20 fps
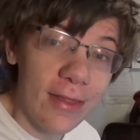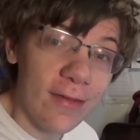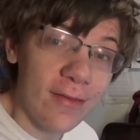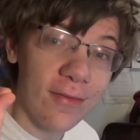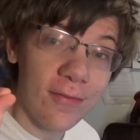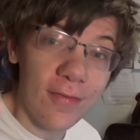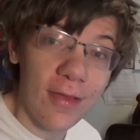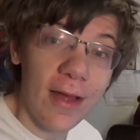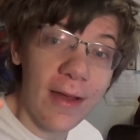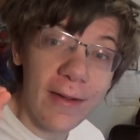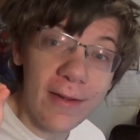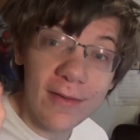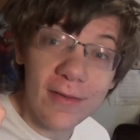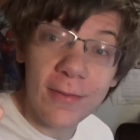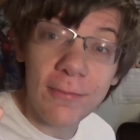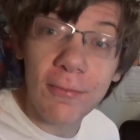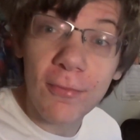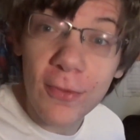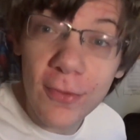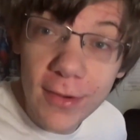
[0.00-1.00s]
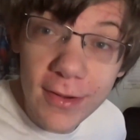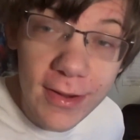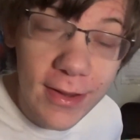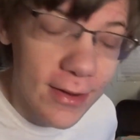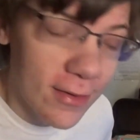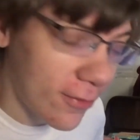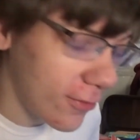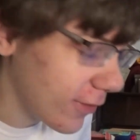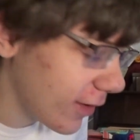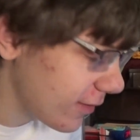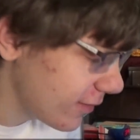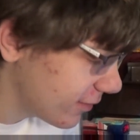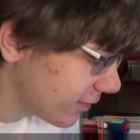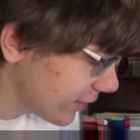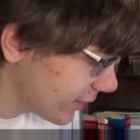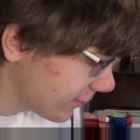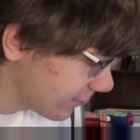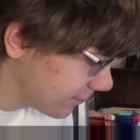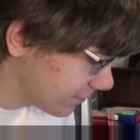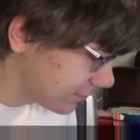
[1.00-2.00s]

this flag is pretty crazy.